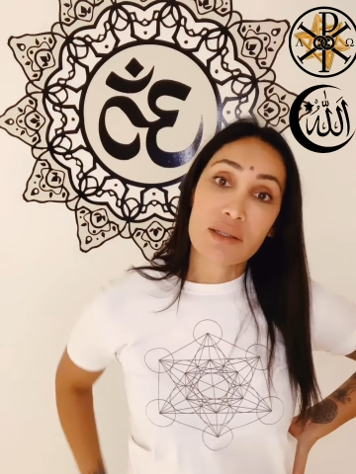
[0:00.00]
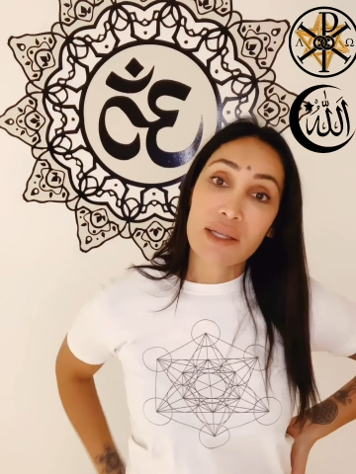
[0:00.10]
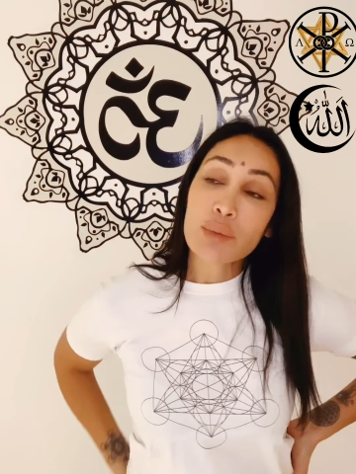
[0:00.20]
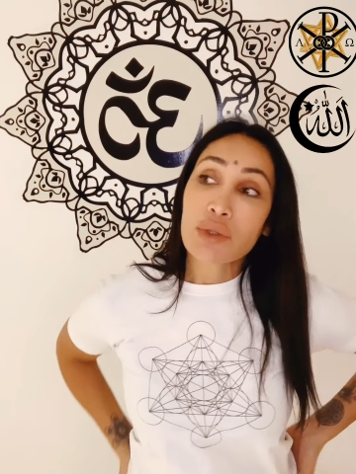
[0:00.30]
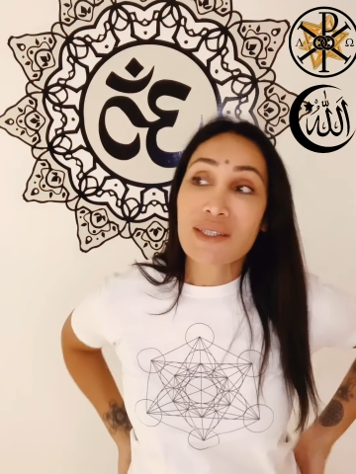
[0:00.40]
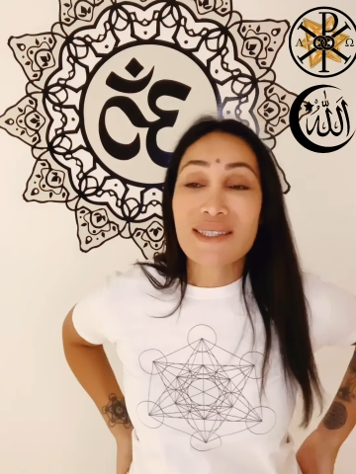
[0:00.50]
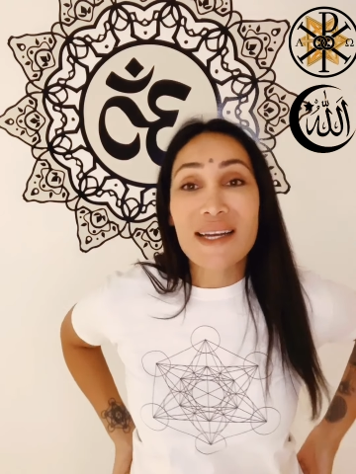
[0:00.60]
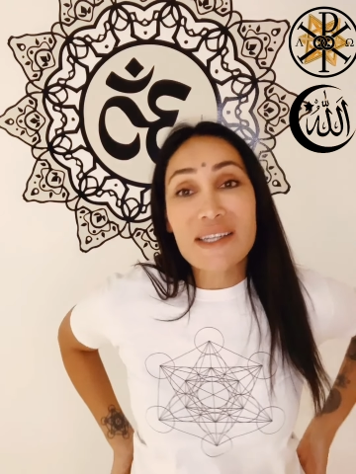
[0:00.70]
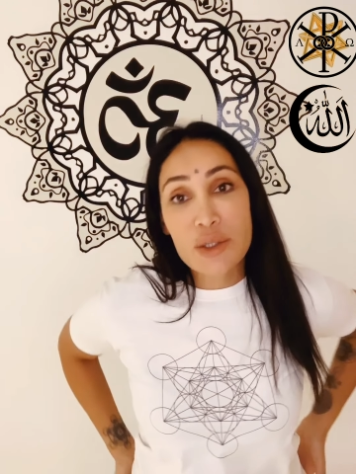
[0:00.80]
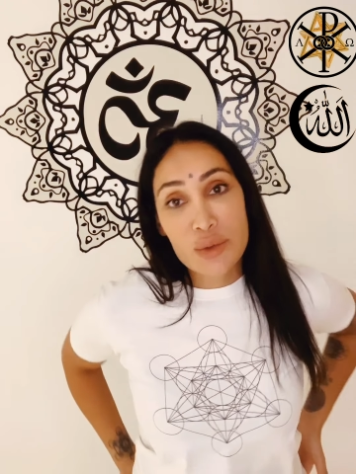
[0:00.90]
they want to
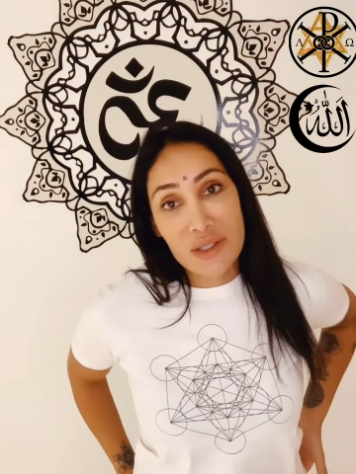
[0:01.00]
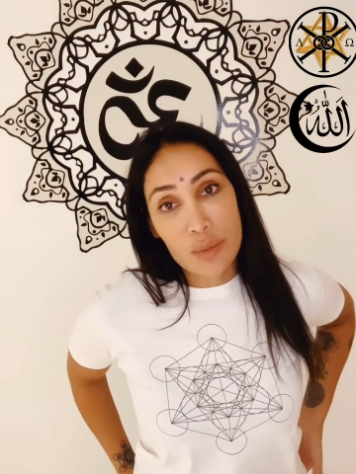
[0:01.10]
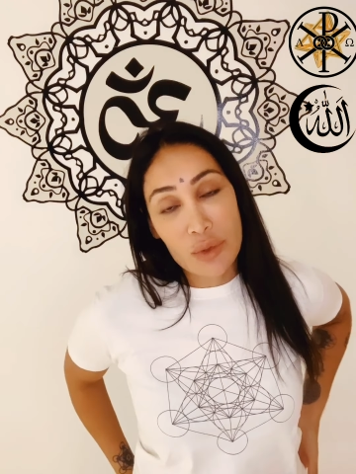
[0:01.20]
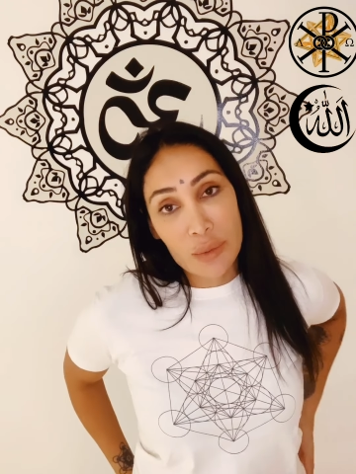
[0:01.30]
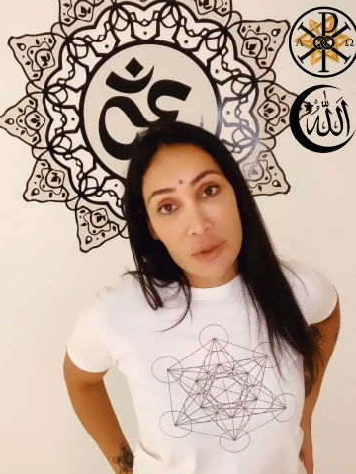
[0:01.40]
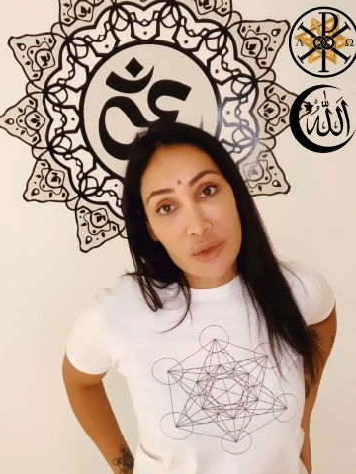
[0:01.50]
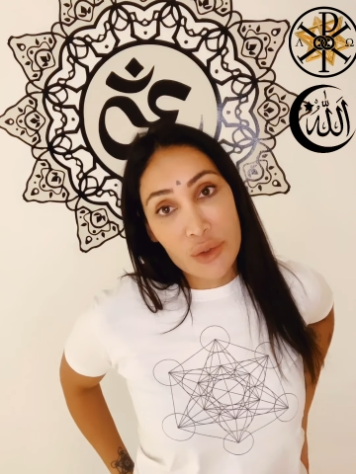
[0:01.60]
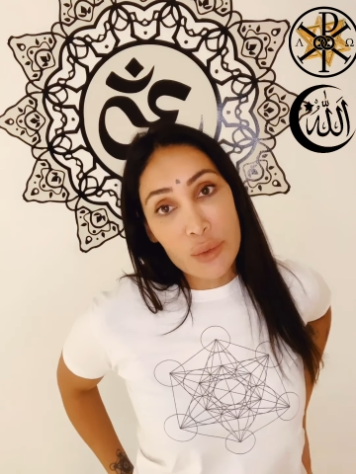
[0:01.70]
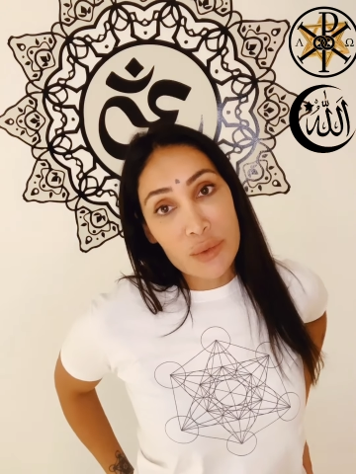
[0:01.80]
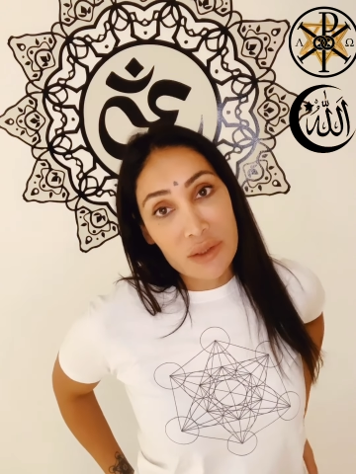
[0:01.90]
take you somewhere, will you
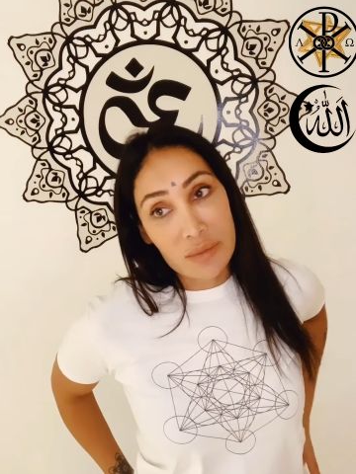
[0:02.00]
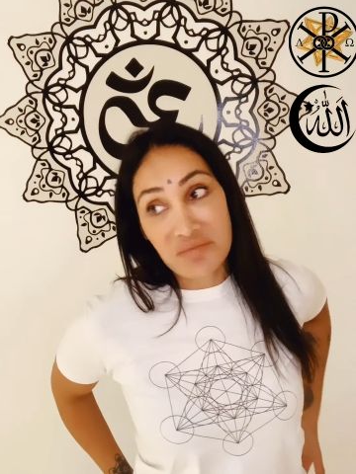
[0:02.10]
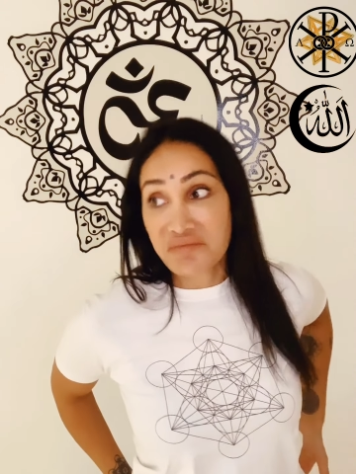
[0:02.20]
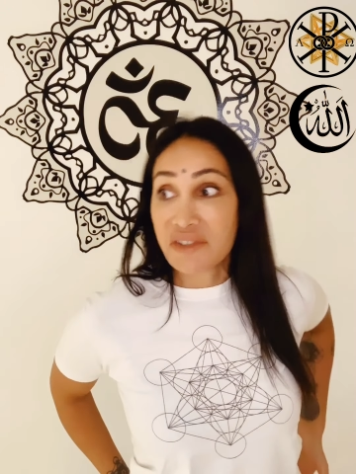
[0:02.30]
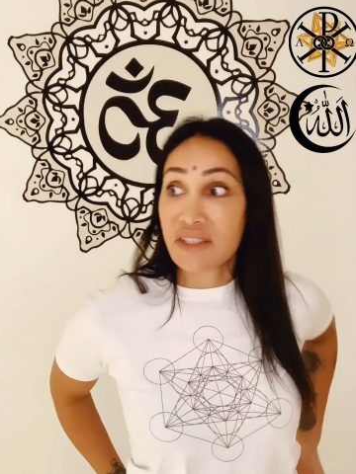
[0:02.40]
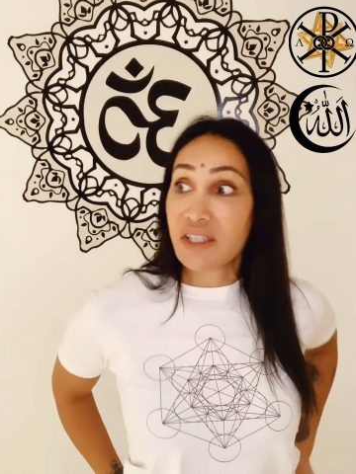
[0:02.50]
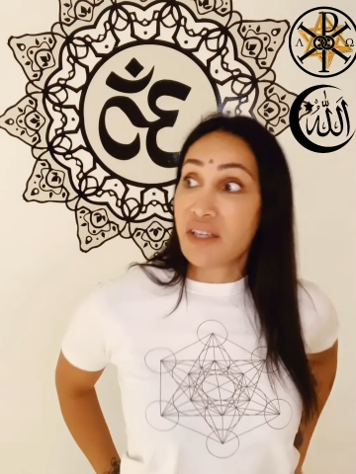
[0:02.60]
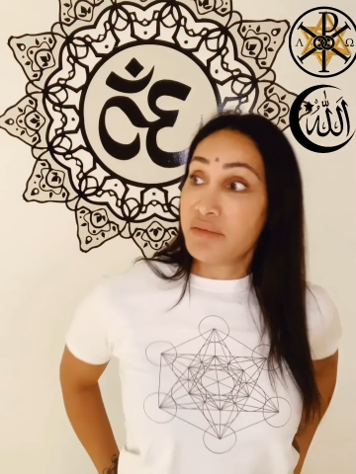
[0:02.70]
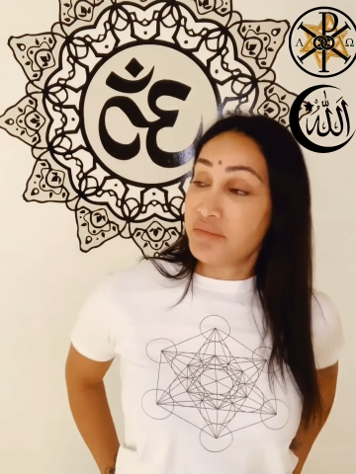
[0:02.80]
go with them? Yeah.